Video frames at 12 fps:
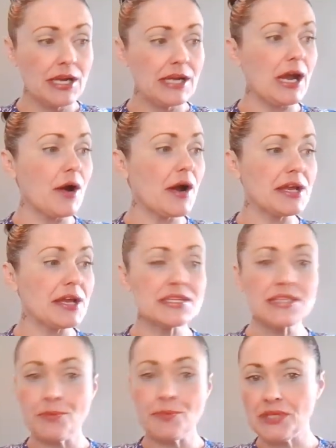Now, I
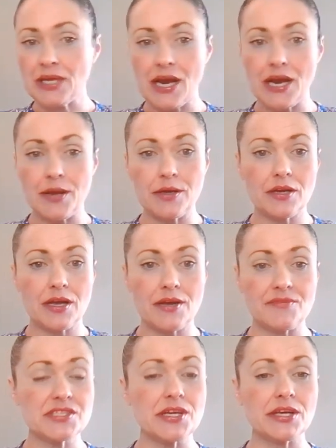accept and I
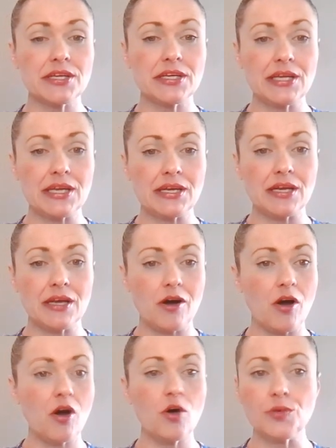have studied in
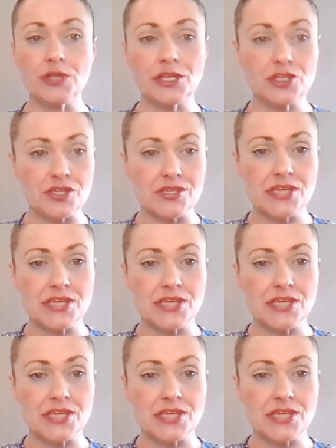all religions.